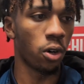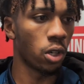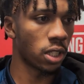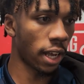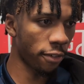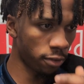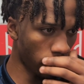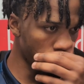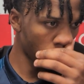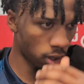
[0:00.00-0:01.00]
Yeah, of course.
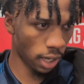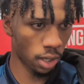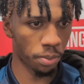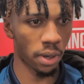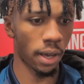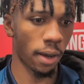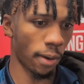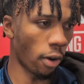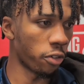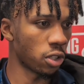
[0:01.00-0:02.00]
I've just had a bit
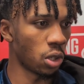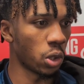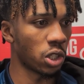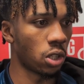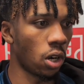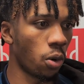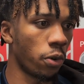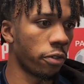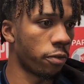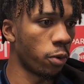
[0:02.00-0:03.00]
of a slow start
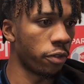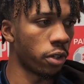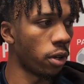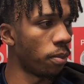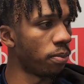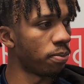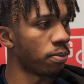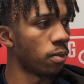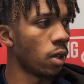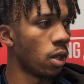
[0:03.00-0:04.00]
with
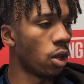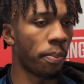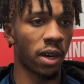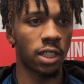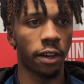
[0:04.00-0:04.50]
the past.